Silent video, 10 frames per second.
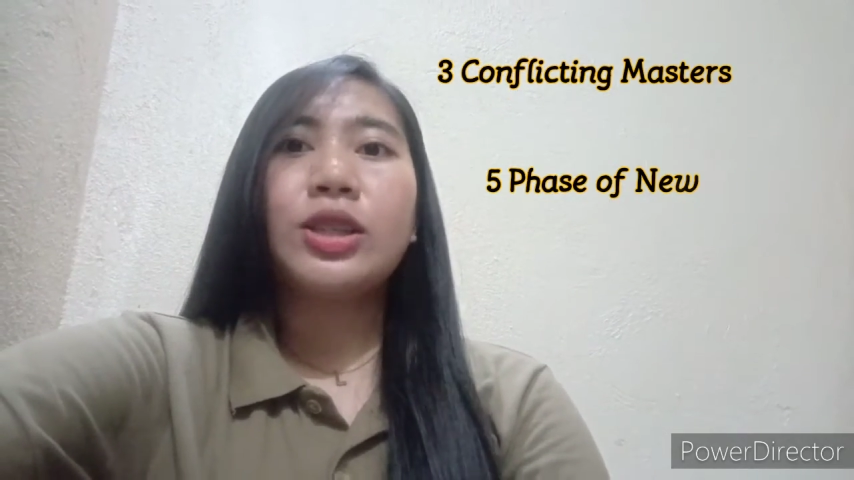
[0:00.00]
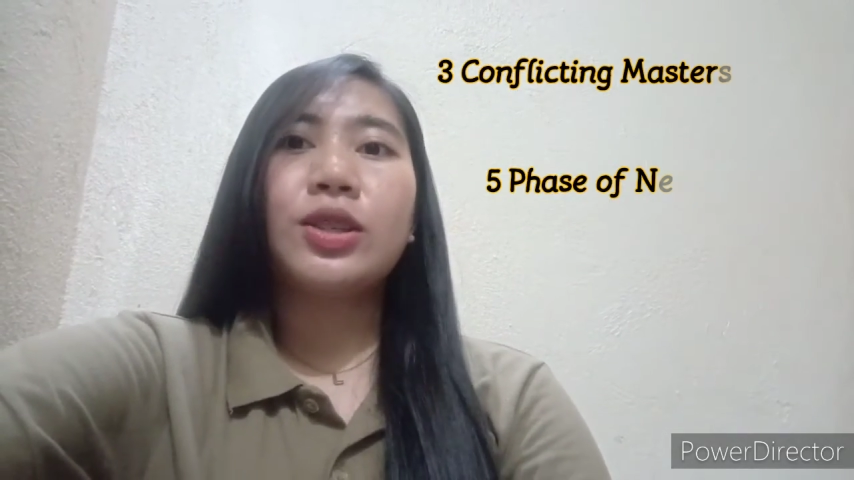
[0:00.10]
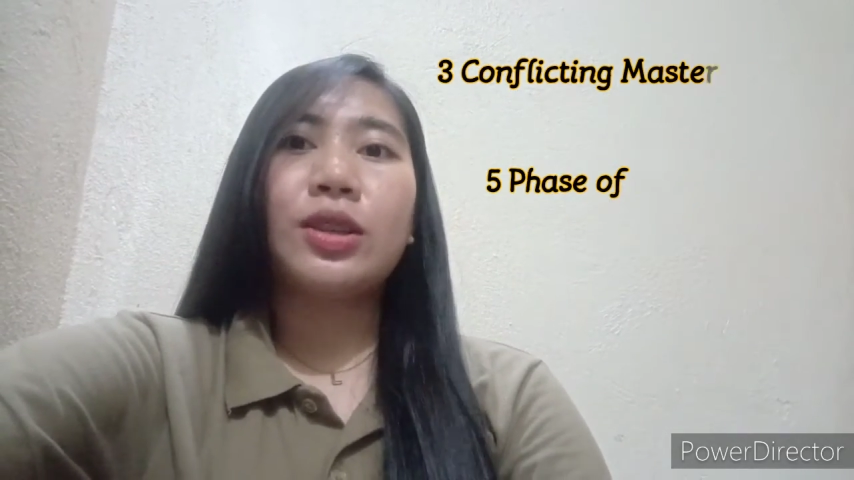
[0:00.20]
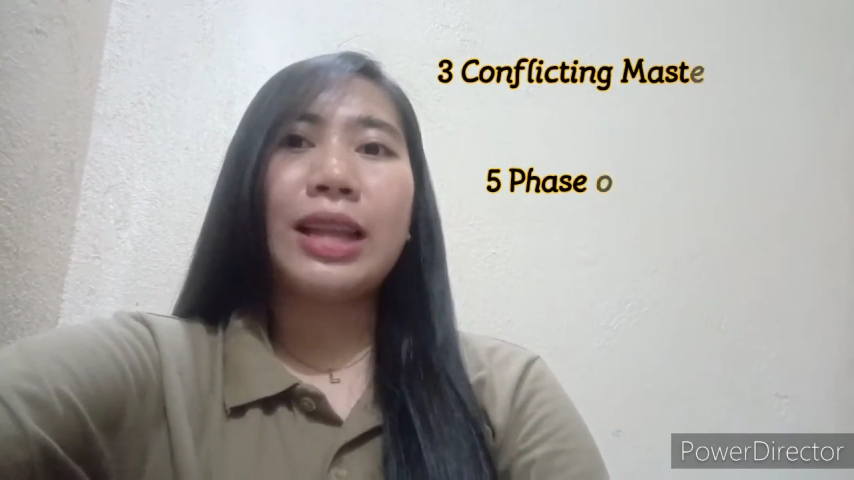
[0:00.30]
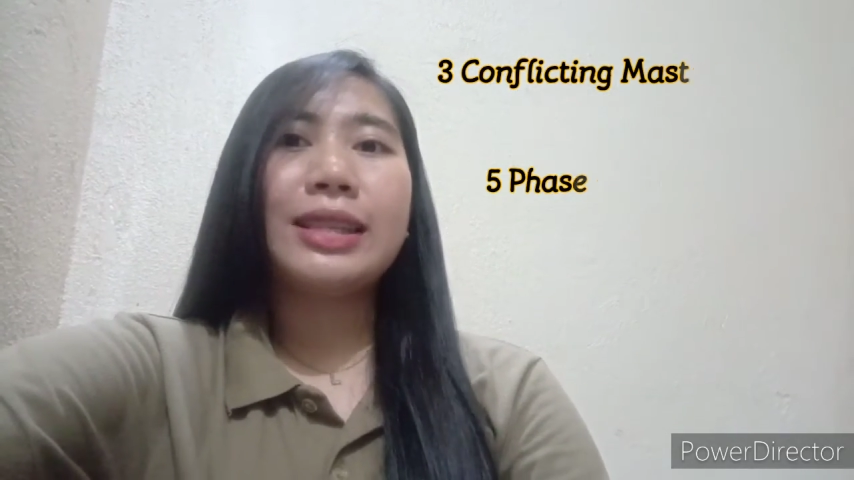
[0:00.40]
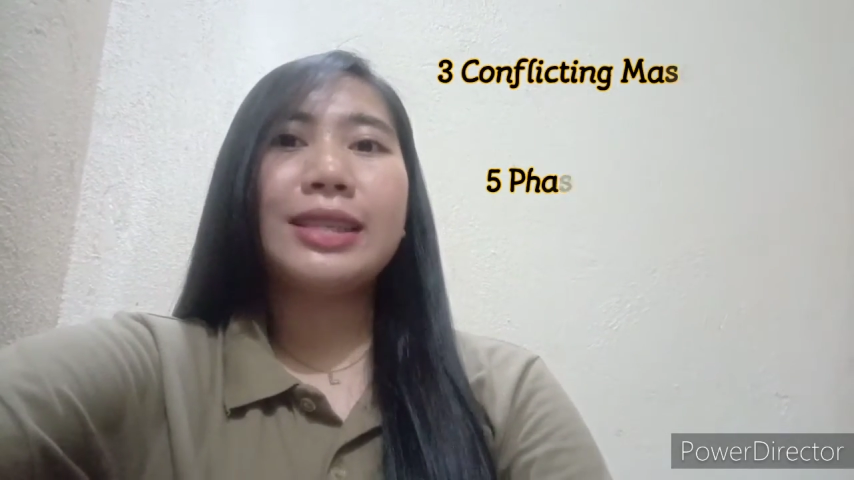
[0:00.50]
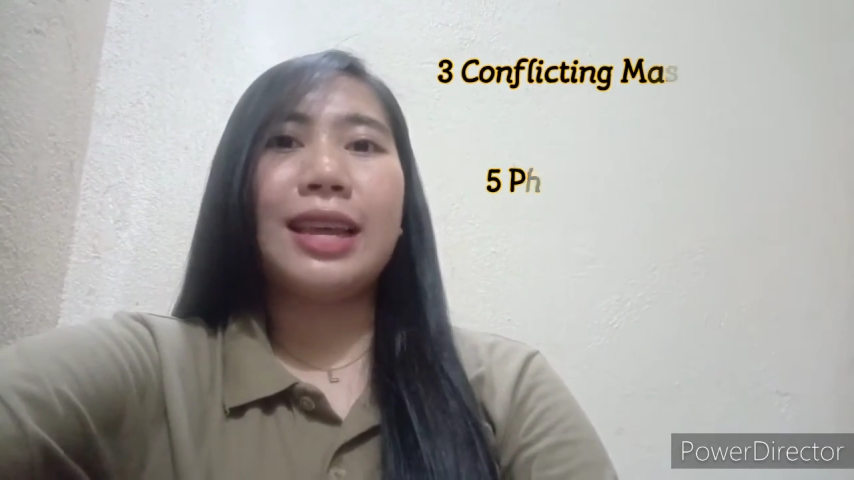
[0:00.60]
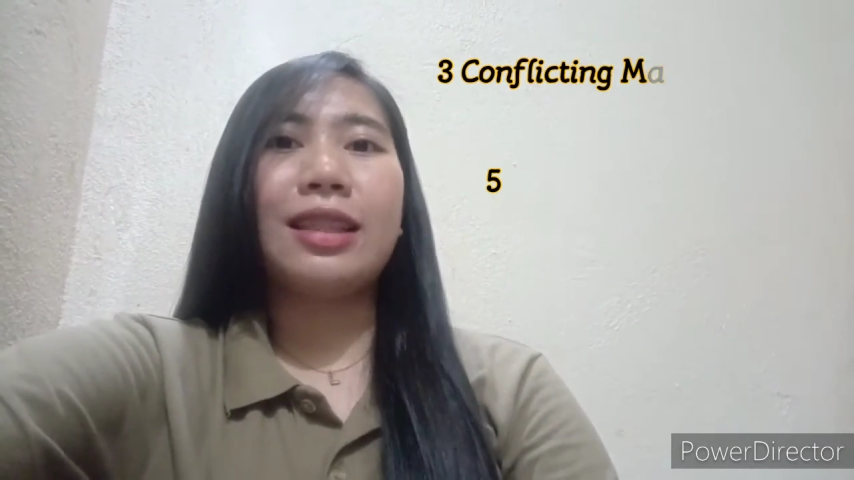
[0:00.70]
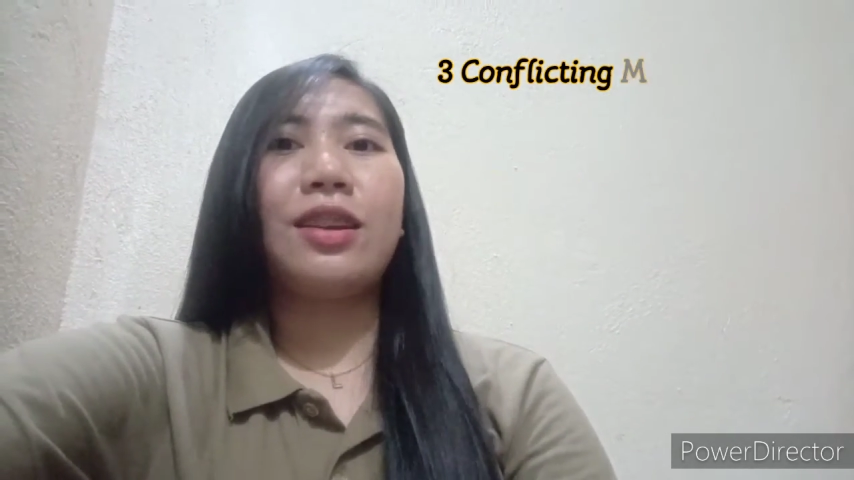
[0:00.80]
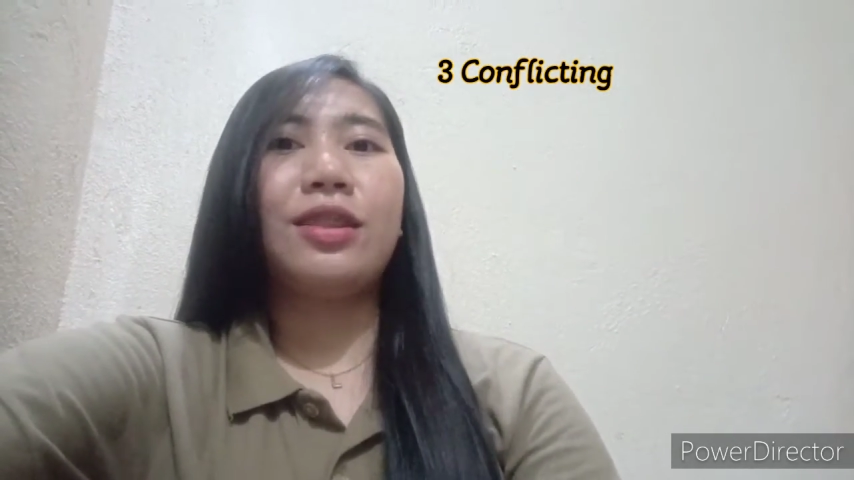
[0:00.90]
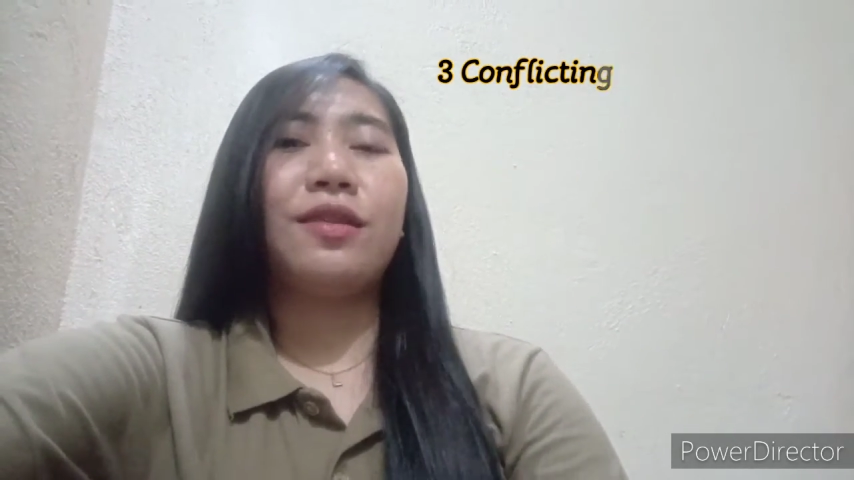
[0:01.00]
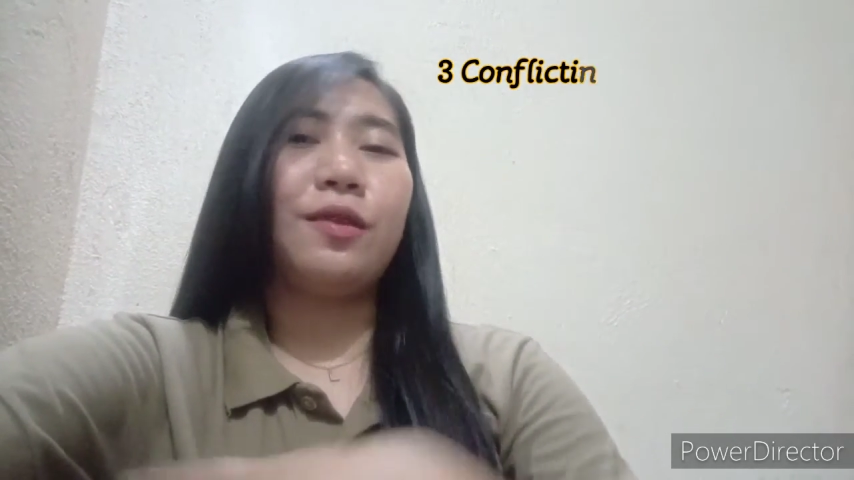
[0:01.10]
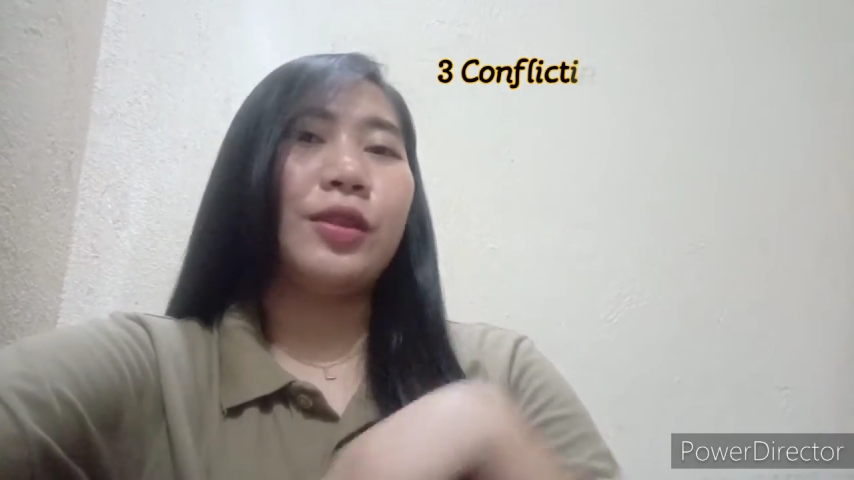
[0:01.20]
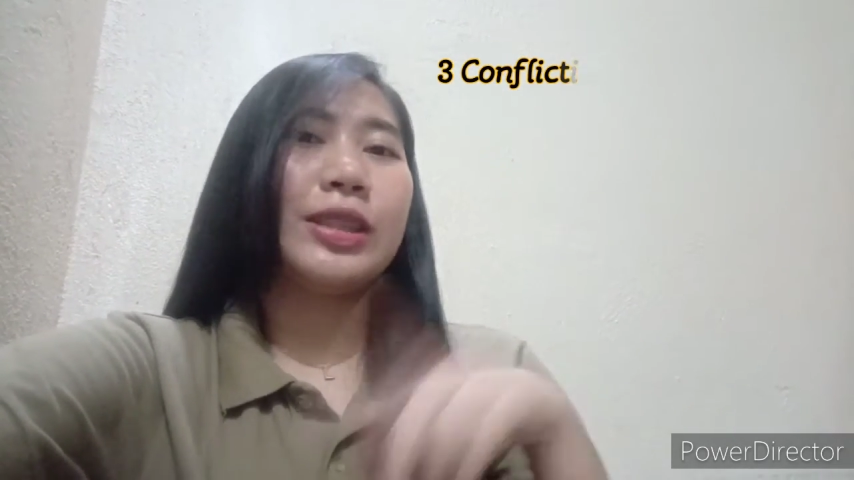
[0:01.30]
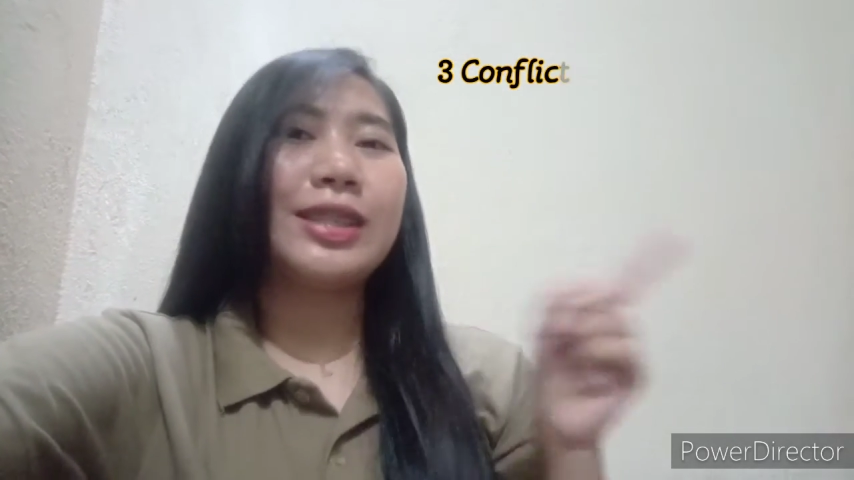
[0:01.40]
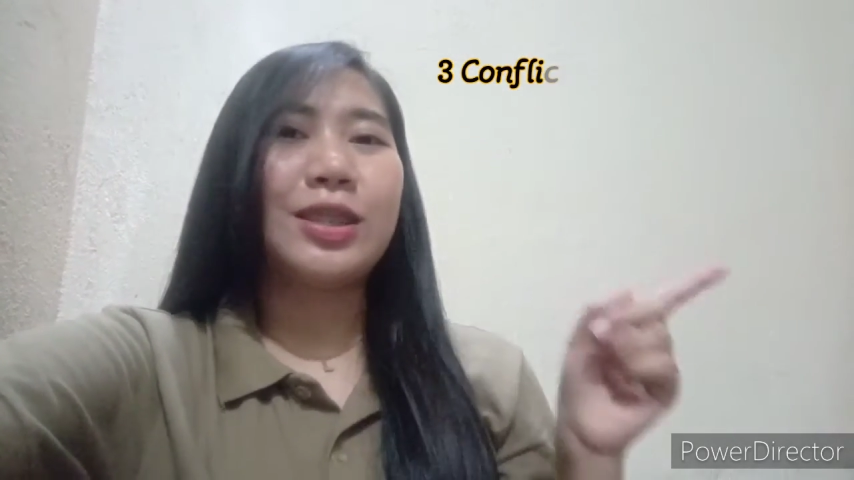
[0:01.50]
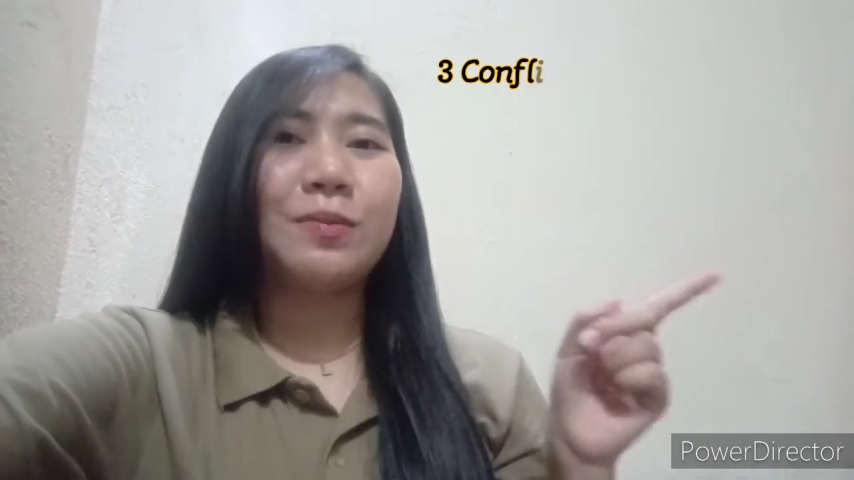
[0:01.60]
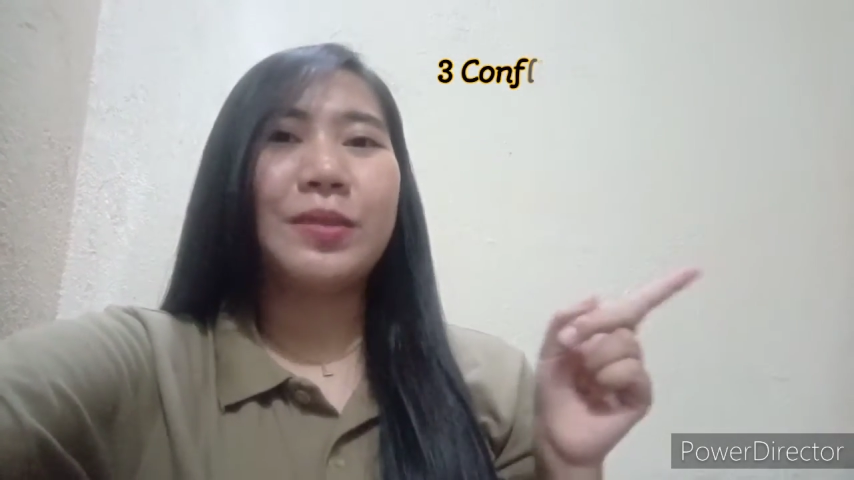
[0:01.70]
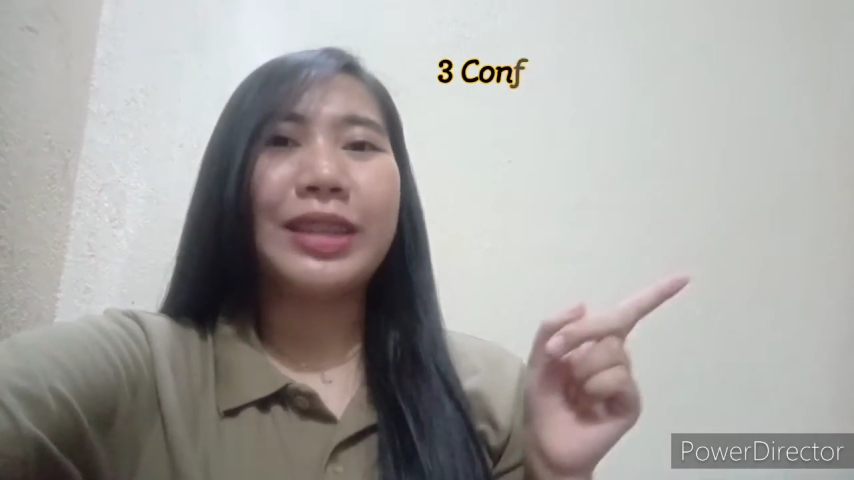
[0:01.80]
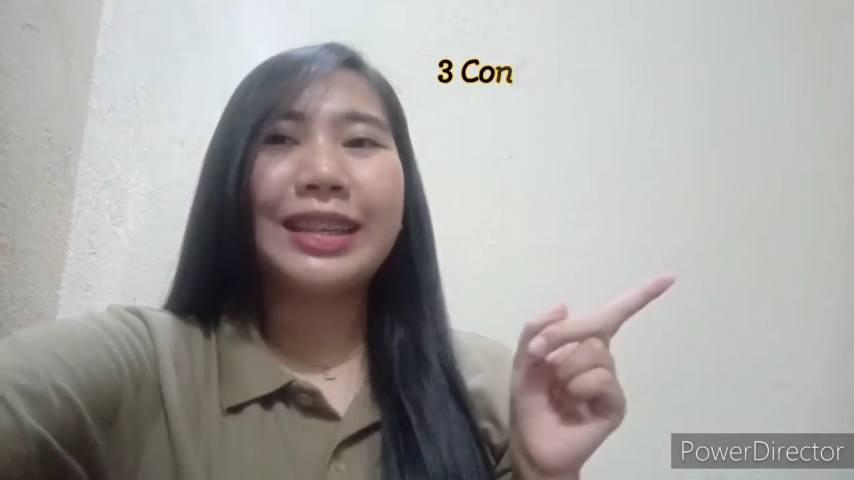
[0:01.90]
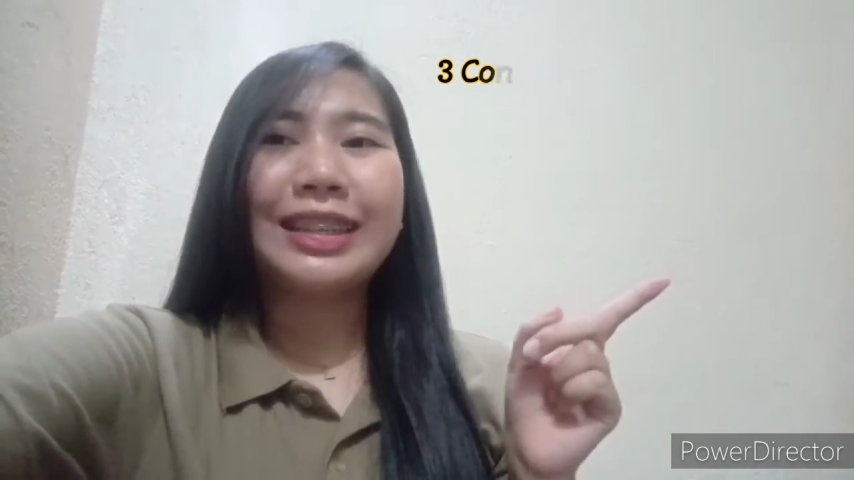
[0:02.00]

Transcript: So let's get on the first topic.